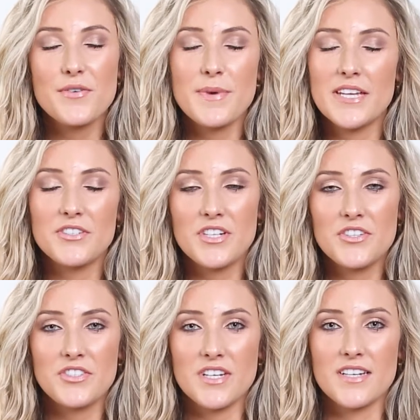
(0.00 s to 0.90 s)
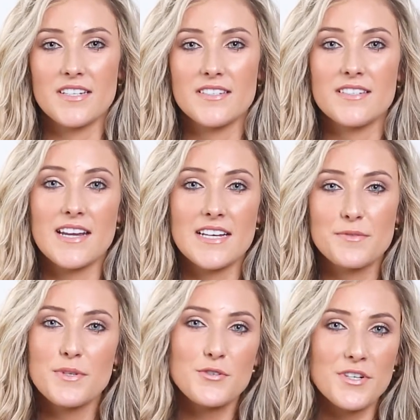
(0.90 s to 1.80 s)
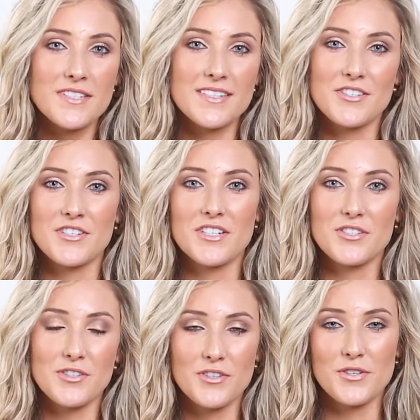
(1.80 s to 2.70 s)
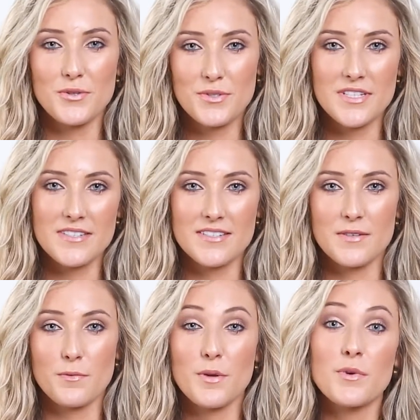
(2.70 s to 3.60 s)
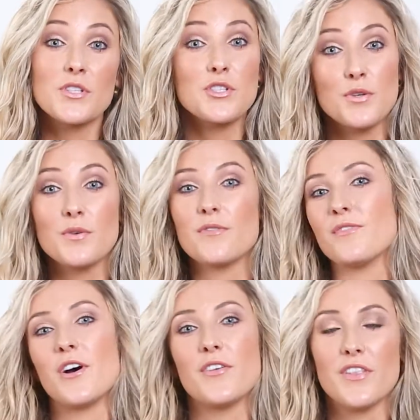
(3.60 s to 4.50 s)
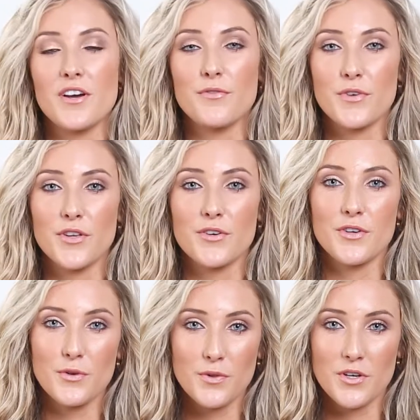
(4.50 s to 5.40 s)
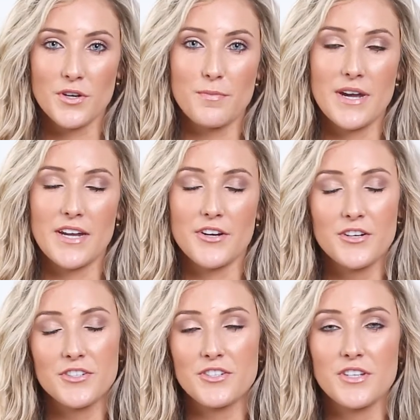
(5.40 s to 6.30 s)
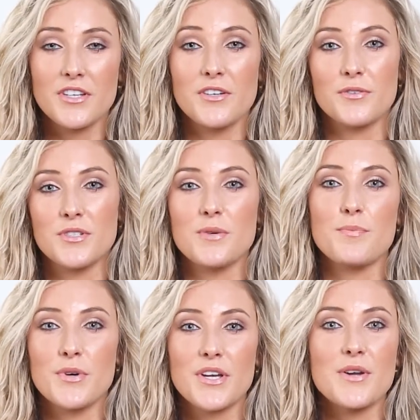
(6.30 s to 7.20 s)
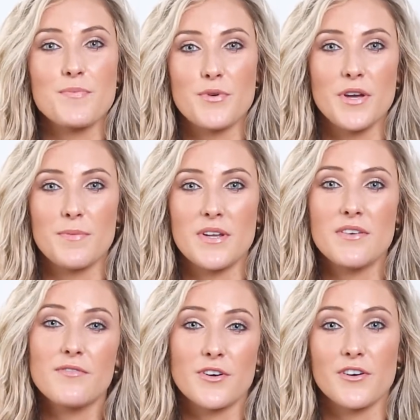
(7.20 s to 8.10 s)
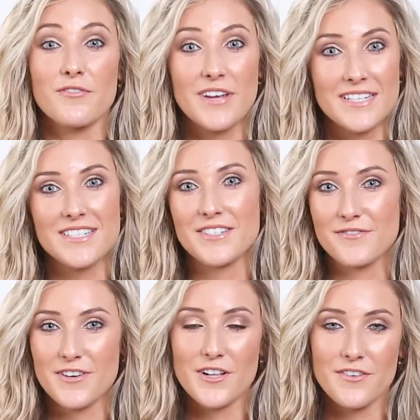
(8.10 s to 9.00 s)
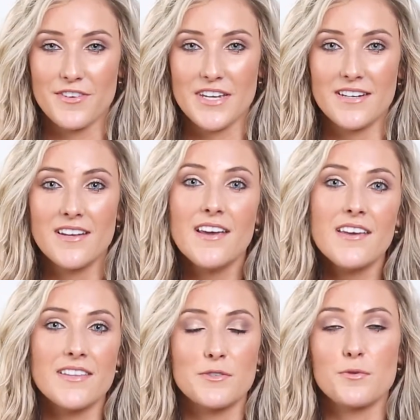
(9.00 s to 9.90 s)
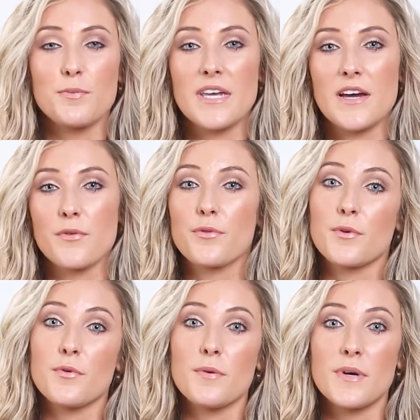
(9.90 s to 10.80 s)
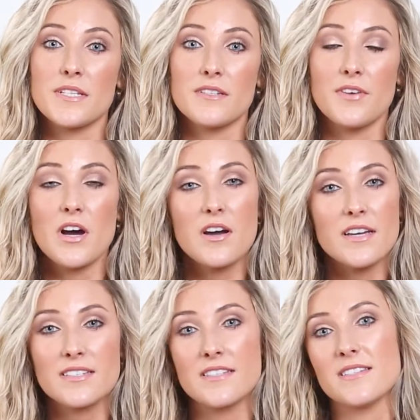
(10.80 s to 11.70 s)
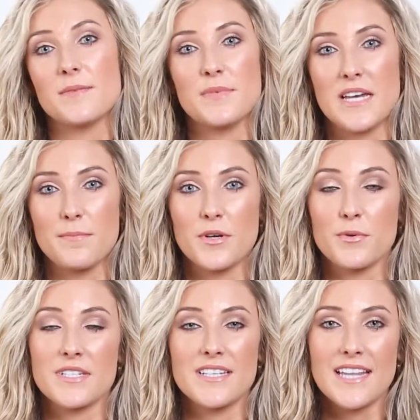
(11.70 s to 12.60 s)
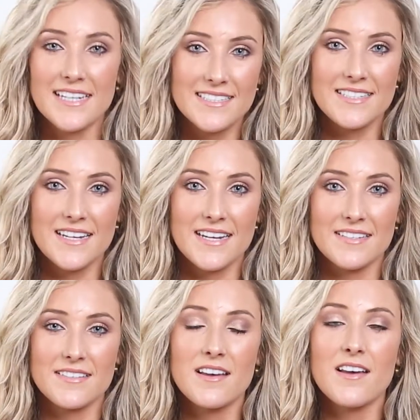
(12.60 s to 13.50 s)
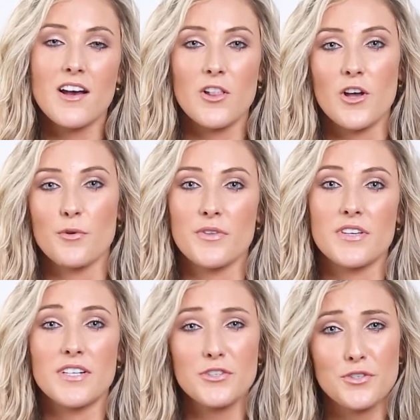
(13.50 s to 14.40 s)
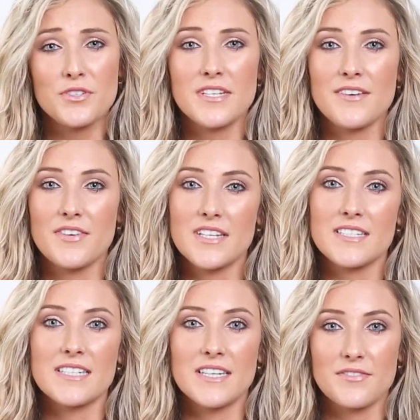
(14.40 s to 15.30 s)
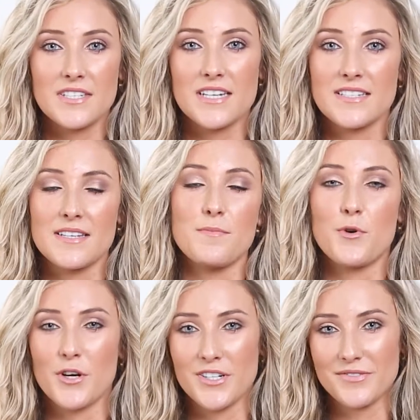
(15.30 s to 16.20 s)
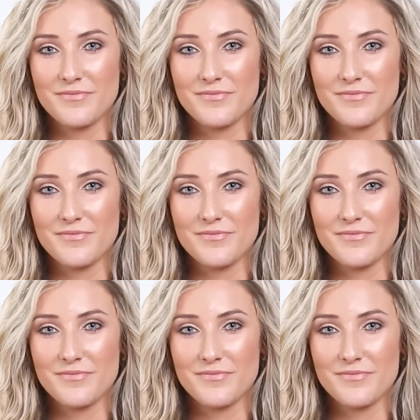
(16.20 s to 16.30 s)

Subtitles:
from H&H Science, and as we transition into the new season, we want you to fall in love with your new look by encouraging you to book an appointment for our Faces of Fall event. This will be out through the months of August and September with selected dates, along with additional savings, gift sets, and more.